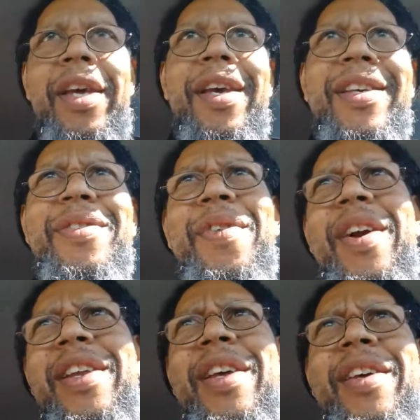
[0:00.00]
It's
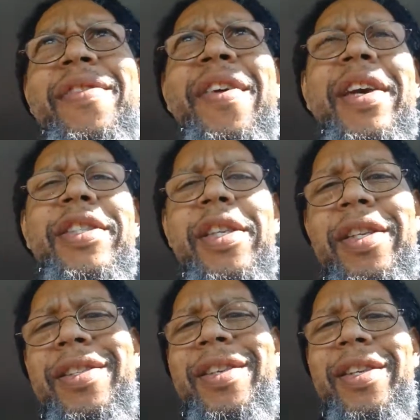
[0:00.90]
very, in fact,
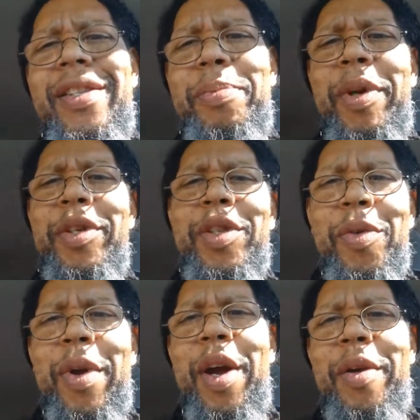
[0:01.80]
in the spiritual
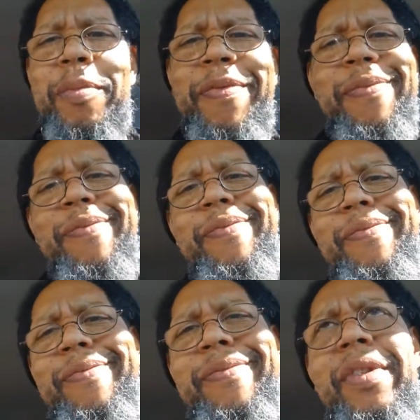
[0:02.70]
realm,
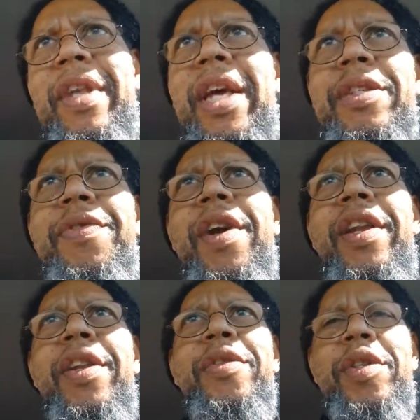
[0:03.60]
it has very
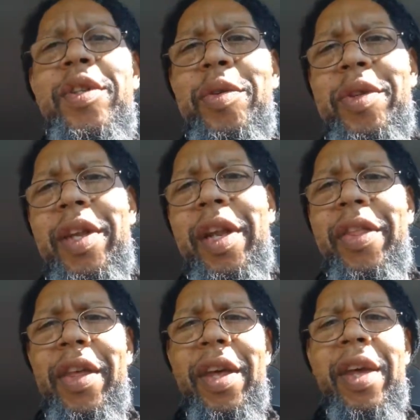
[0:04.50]
little to do with
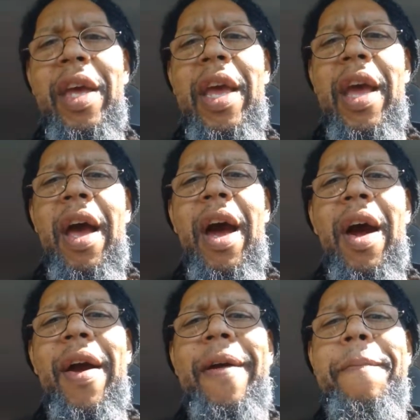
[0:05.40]
anything. All
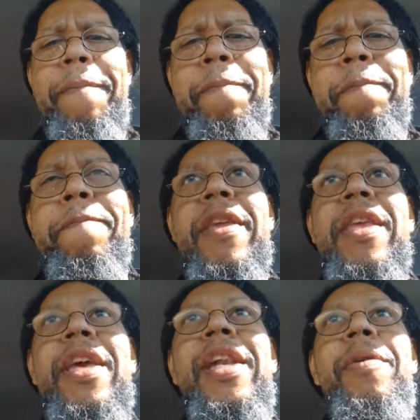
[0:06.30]
right.
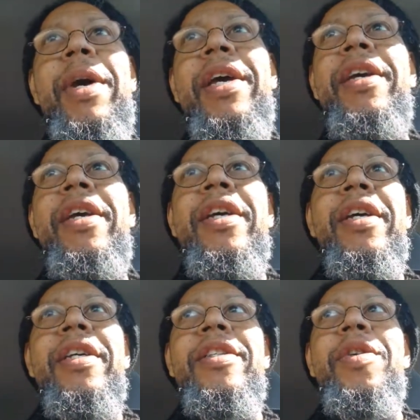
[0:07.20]
Anyway,
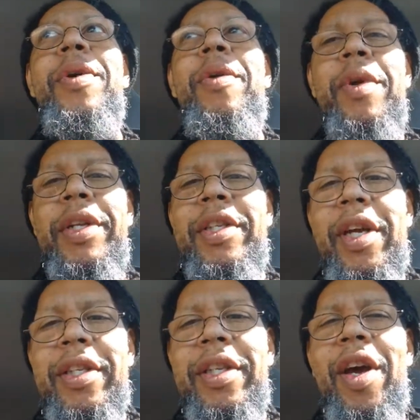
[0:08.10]
so what I want to
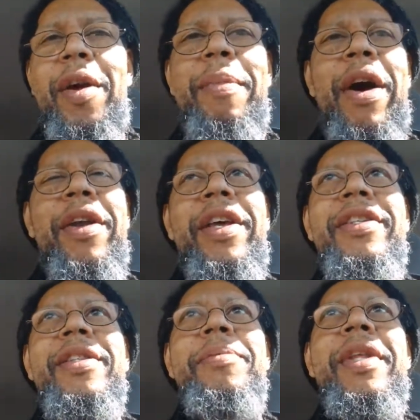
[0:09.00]
talk to y'all about
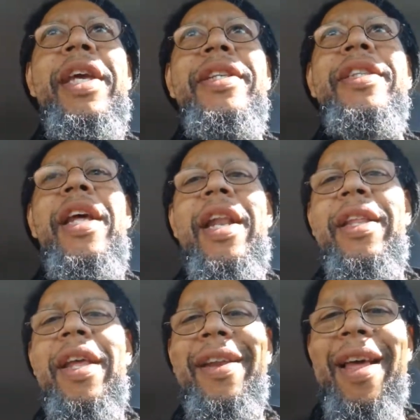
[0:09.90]
is some things that
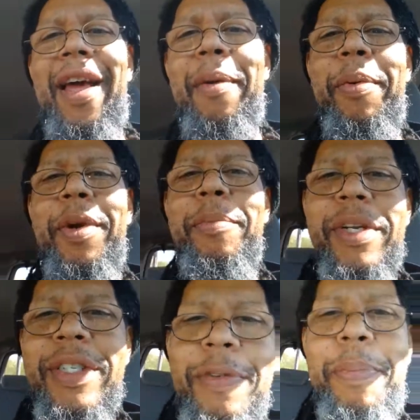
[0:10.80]
I pretty
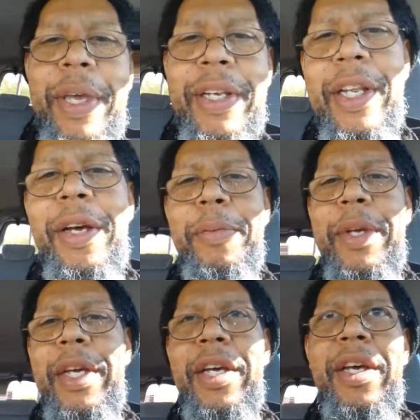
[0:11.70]
much have picked up
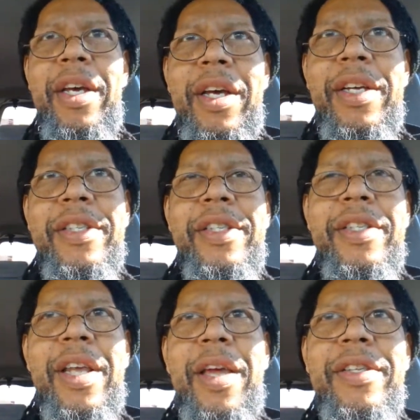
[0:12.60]

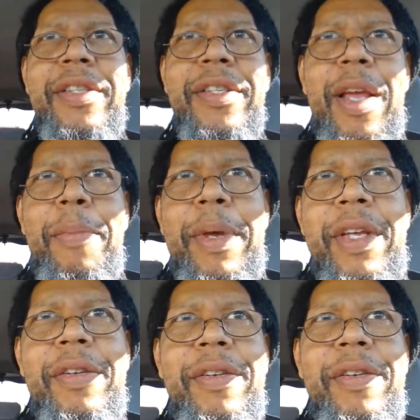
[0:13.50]
since I've been,